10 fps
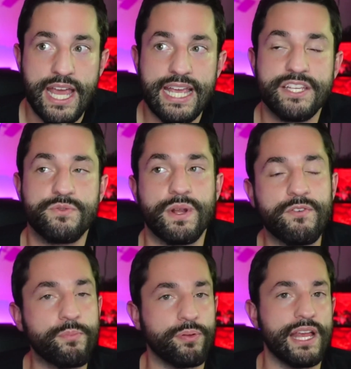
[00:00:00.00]
is
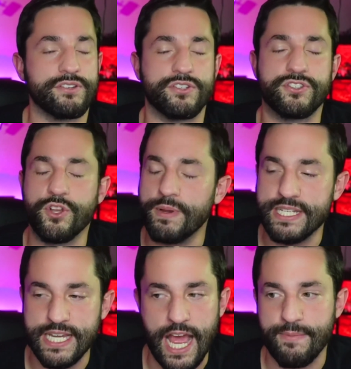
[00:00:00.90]
whenever players, there's so many
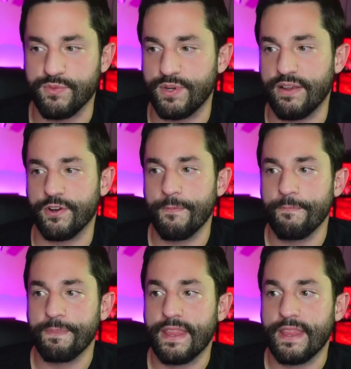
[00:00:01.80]
times whenever